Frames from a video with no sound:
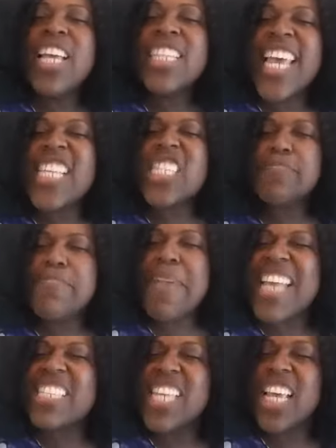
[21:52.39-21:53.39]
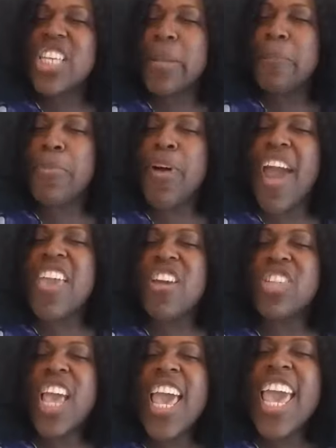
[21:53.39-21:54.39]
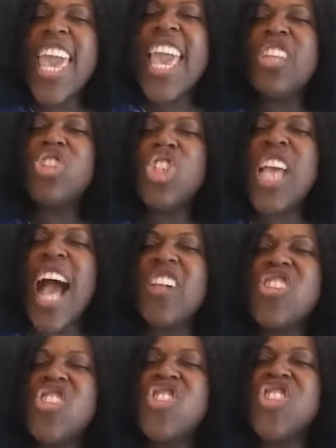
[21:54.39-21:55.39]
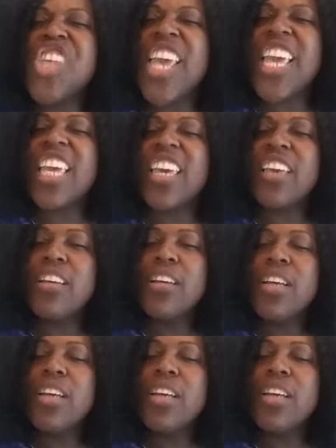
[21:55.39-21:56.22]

this message and prayers, it shall sink.